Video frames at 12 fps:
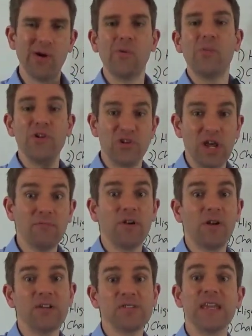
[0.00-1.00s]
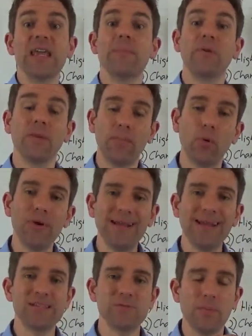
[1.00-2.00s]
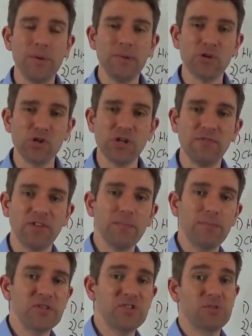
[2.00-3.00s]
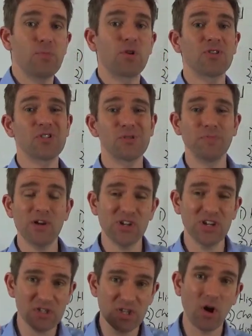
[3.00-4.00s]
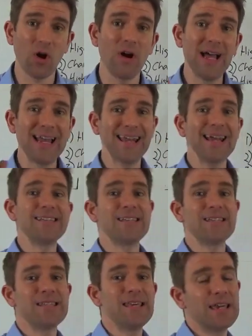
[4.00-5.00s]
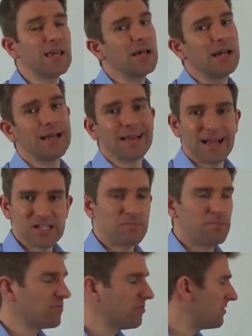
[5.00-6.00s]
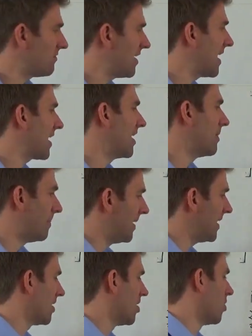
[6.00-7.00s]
We're generalizing here, but the point is when people are shifting business models, especially to the hot latest thing, that's a big red flag and a big